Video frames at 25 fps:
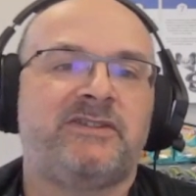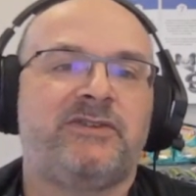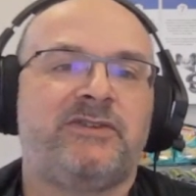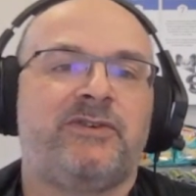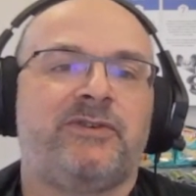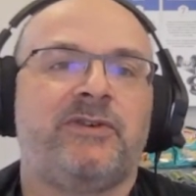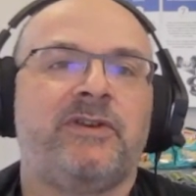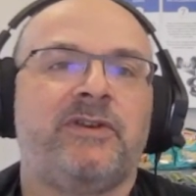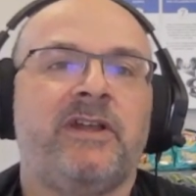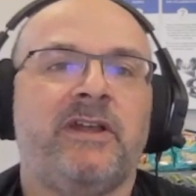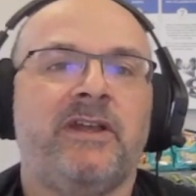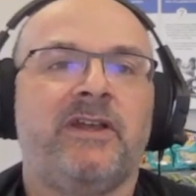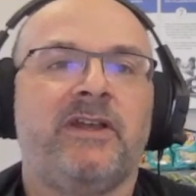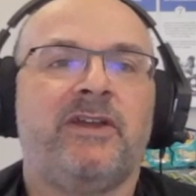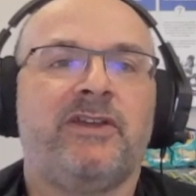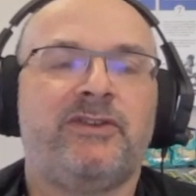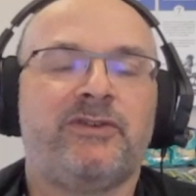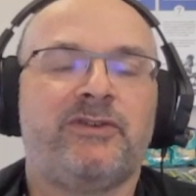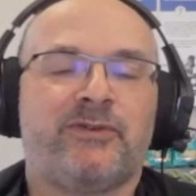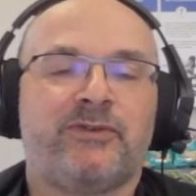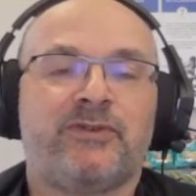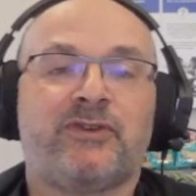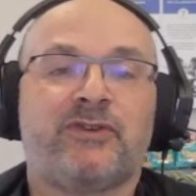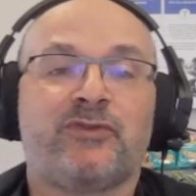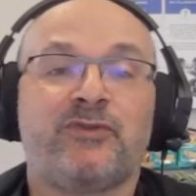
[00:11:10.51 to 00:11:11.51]
You're
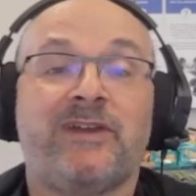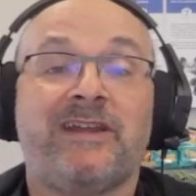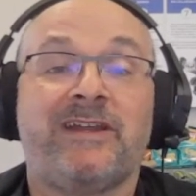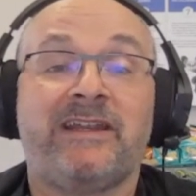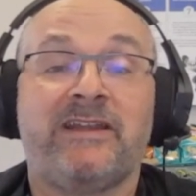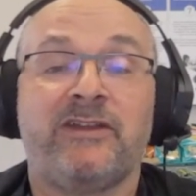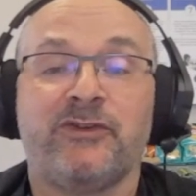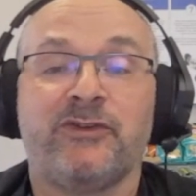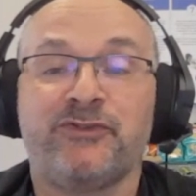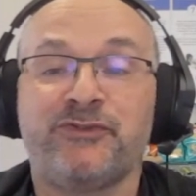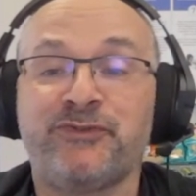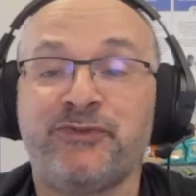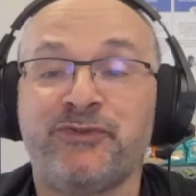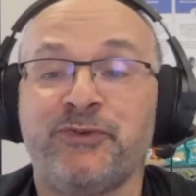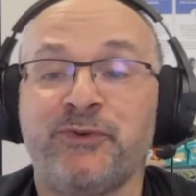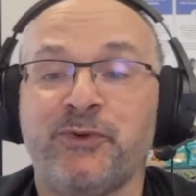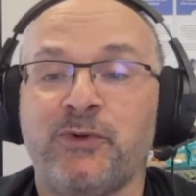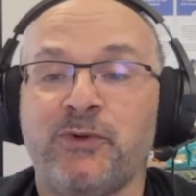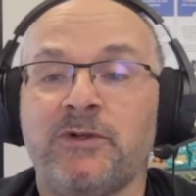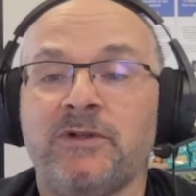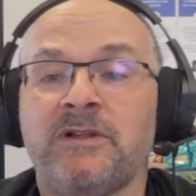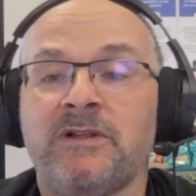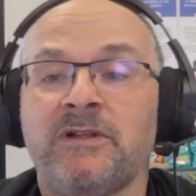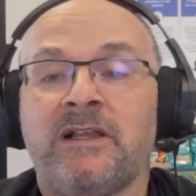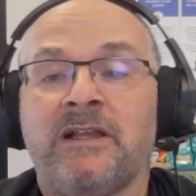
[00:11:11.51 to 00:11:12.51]
creating a
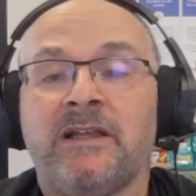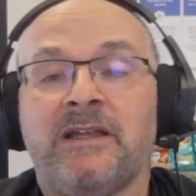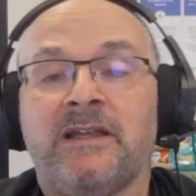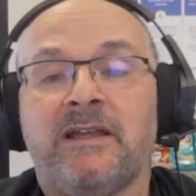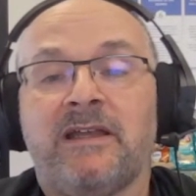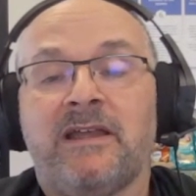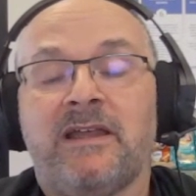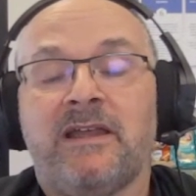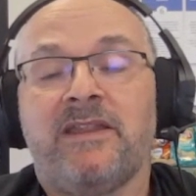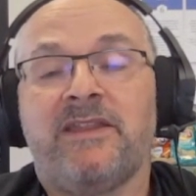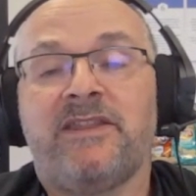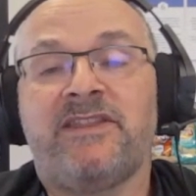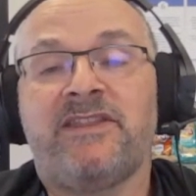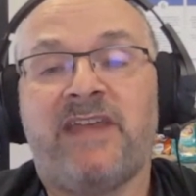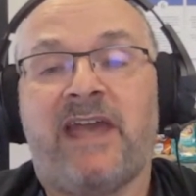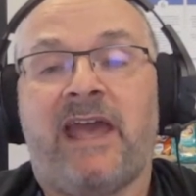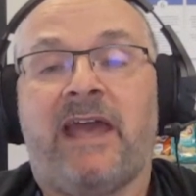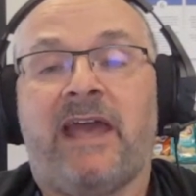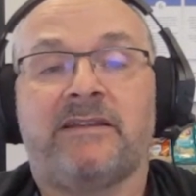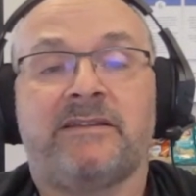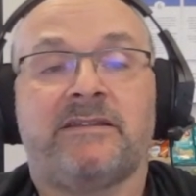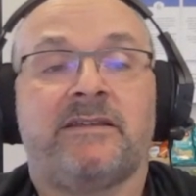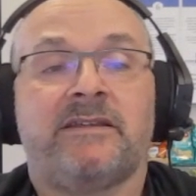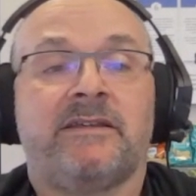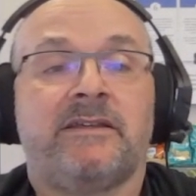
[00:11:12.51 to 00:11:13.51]
tool
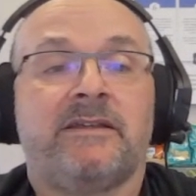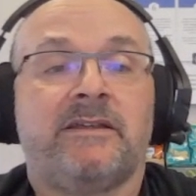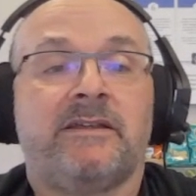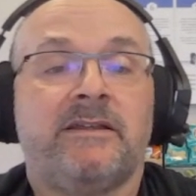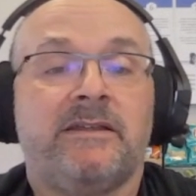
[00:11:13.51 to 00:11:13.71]
that